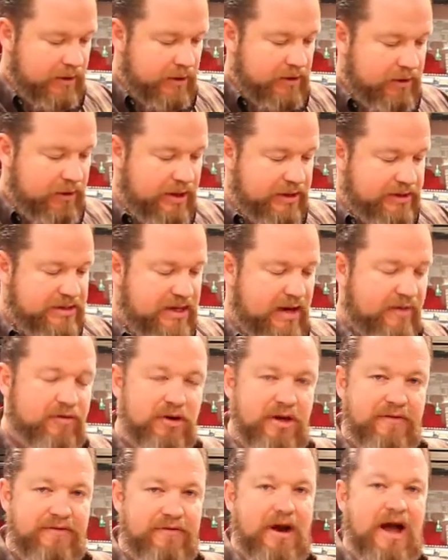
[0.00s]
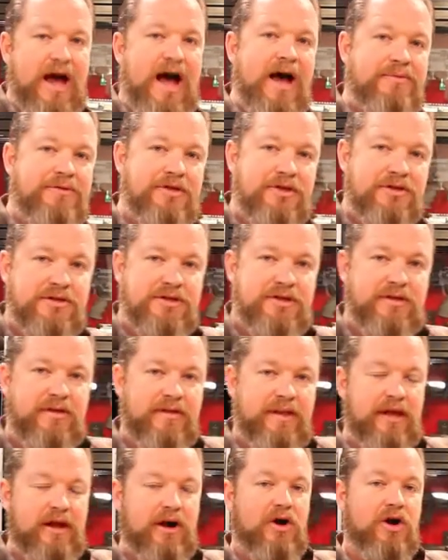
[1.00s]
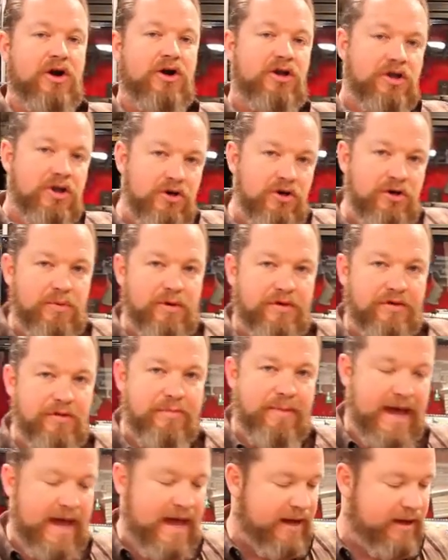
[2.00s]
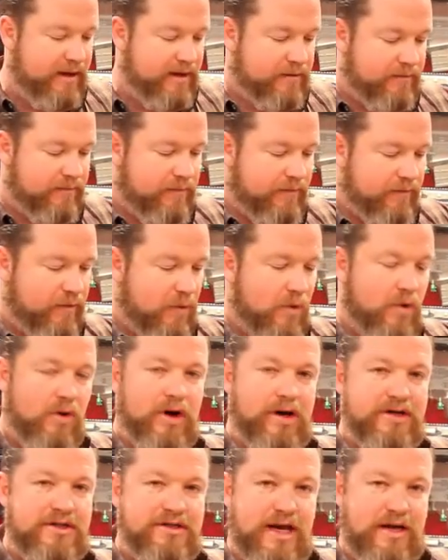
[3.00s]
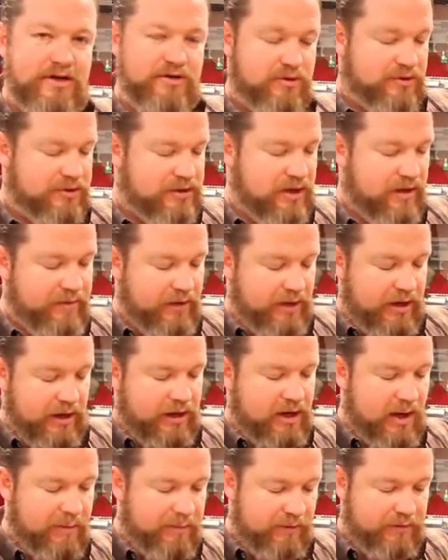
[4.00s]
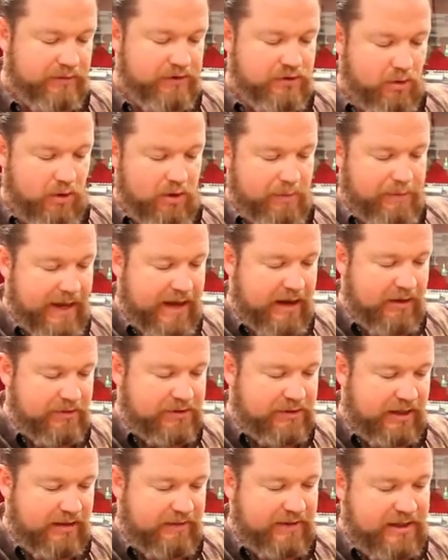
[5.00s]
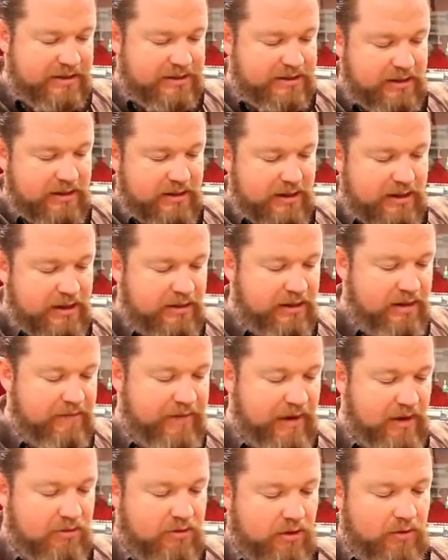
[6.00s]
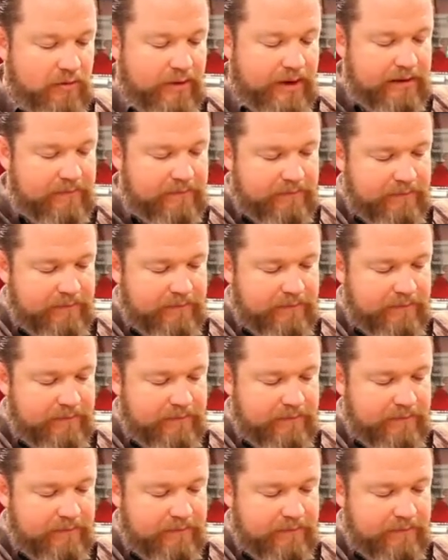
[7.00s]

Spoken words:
You get several different options that are included with the bag for organizational stuff. You get a couple of shorter panels like this that Velcro in.